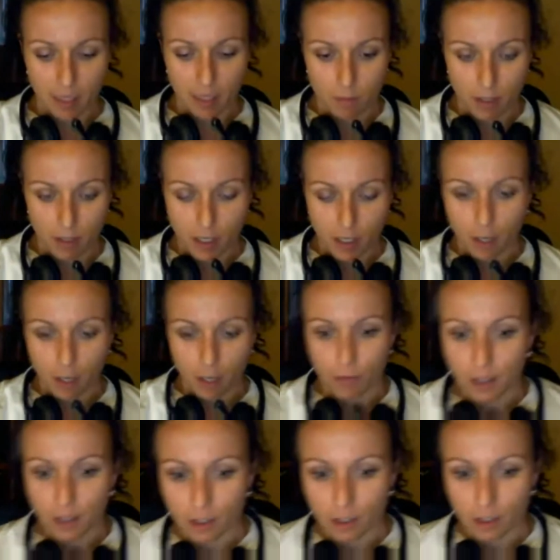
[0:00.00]
it became
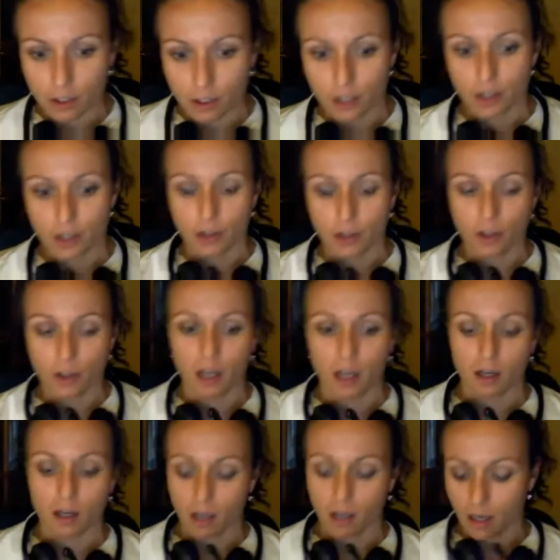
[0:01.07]
a
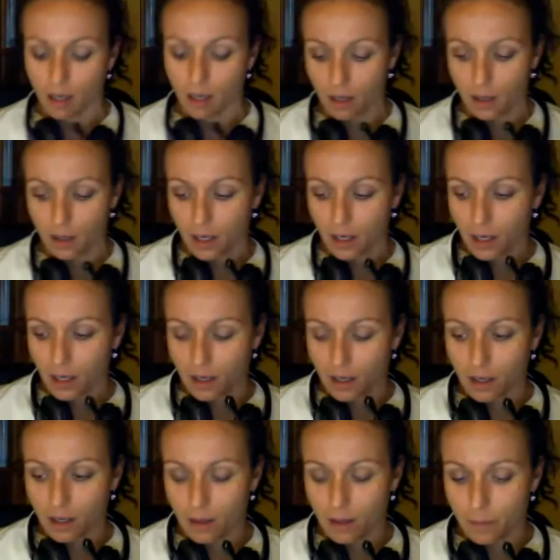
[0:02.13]
regular thing. How
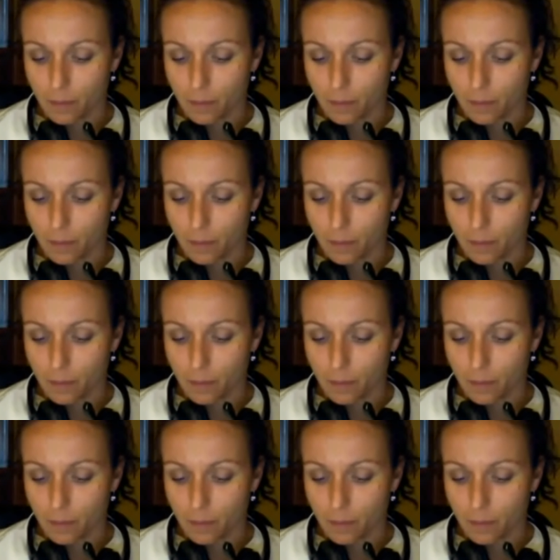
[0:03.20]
